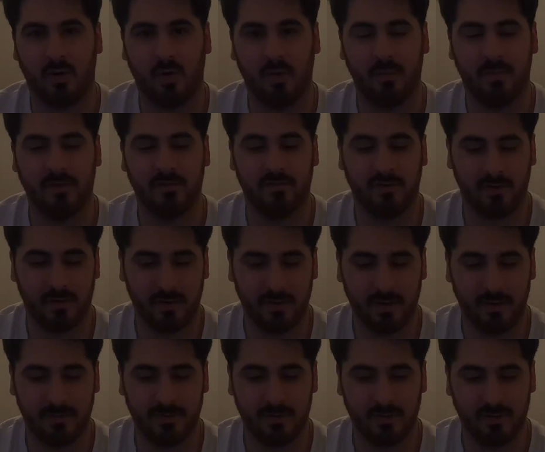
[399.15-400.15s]
hoping for
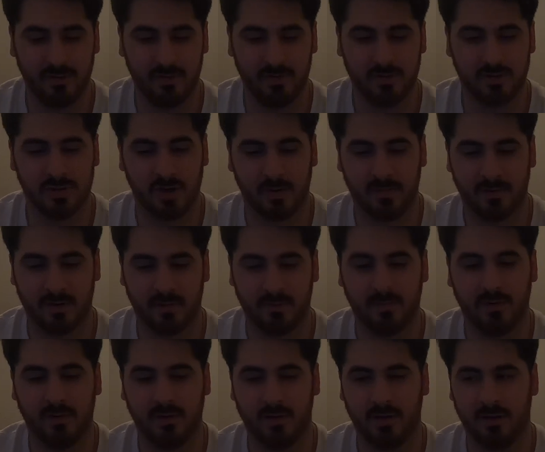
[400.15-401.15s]
them to drop some
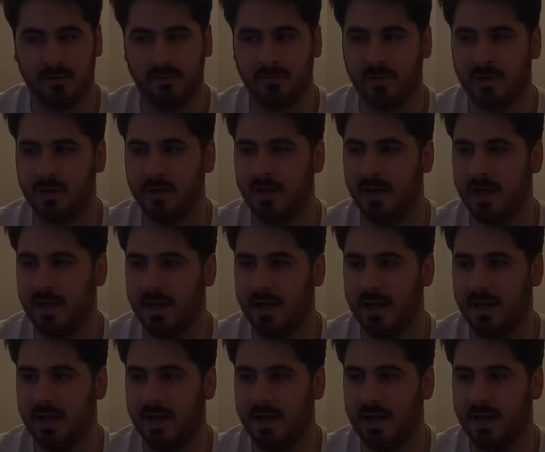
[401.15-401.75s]
points as well.